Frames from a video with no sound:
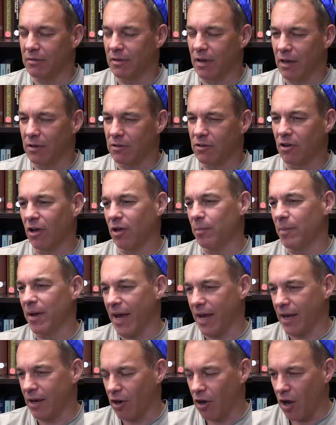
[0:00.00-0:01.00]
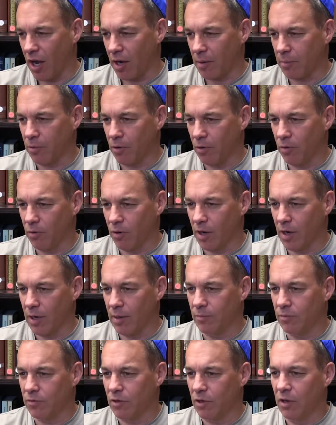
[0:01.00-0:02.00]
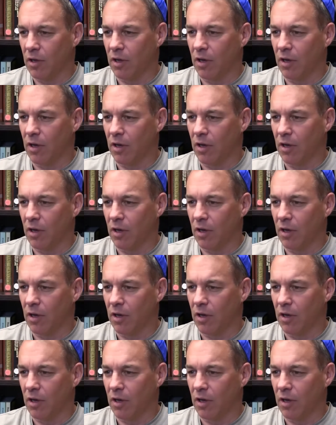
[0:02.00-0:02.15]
I'd call them ad hoc programs,